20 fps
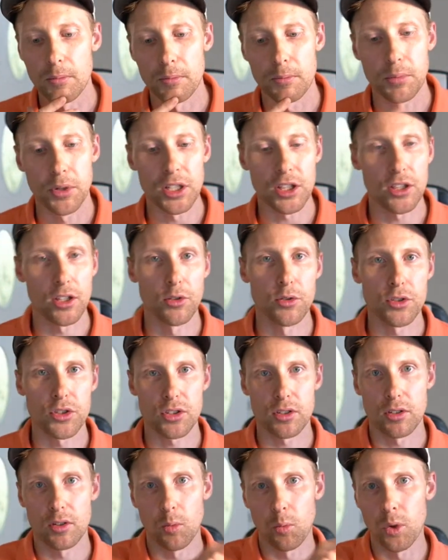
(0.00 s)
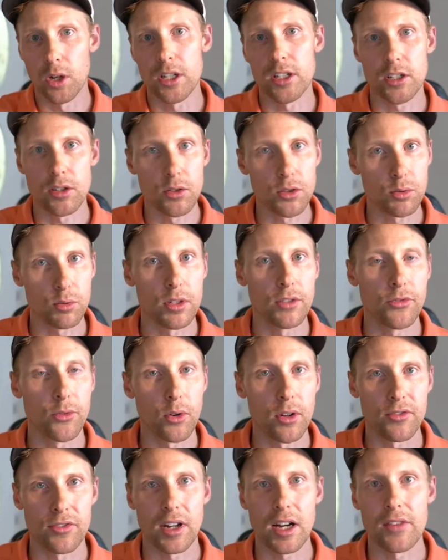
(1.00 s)
Put those 1, 2, 3,
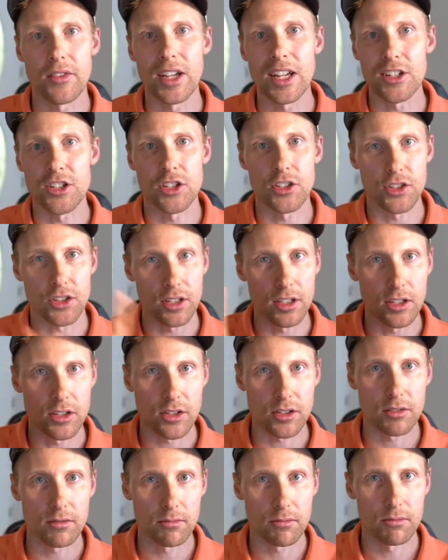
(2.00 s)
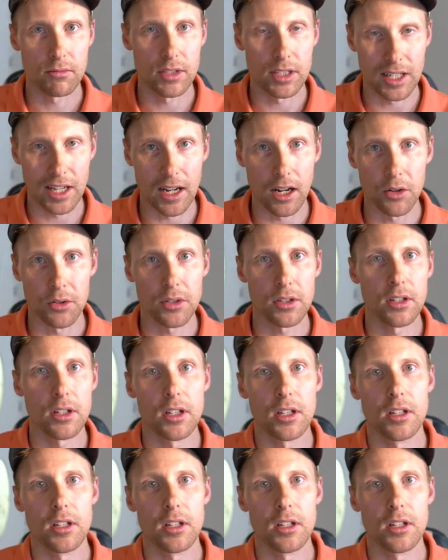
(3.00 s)
4, 5 agencies down.